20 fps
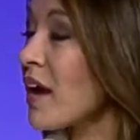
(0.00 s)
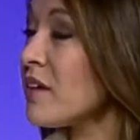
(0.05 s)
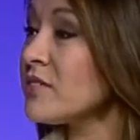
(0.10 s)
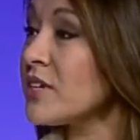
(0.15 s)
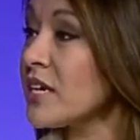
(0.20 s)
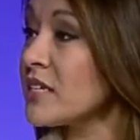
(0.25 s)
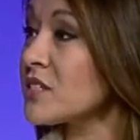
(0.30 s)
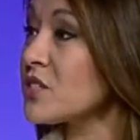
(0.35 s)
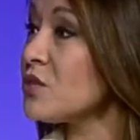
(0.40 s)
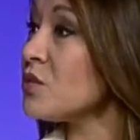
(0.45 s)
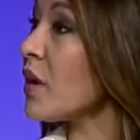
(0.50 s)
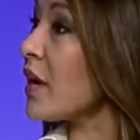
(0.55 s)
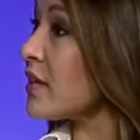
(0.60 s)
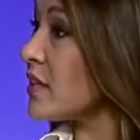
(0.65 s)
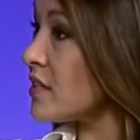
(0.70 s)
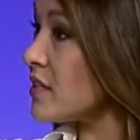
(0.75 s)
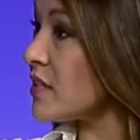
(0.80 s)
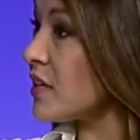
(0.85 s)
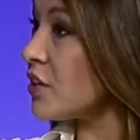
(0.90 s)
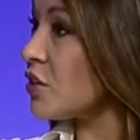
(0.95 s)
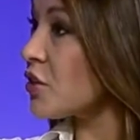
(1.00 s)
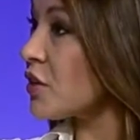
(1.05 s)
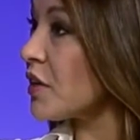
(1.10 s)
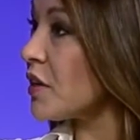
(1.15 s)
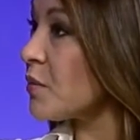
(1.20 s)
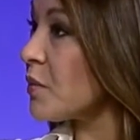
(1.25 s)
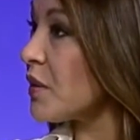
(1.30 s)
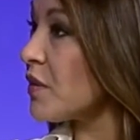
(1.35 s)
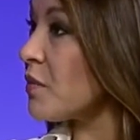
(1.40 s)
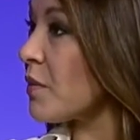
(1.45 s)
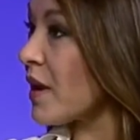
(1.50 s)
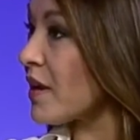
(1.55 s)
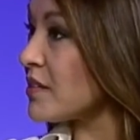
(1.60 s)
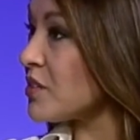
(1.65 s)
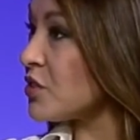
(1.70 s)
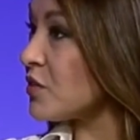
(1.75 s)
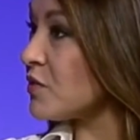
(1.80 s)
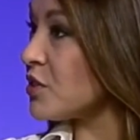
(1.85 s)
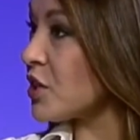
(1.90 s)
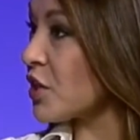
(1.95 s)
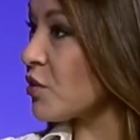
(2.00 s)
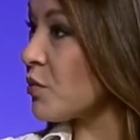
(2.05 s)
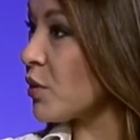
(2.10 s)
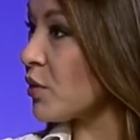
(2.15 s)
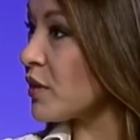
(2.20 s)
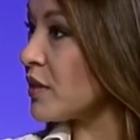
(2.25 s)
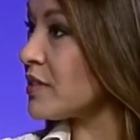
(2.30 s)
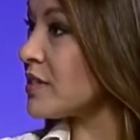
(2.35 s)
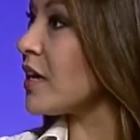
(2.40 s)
I have to ask you, I did say you're going to be the master of ceremonies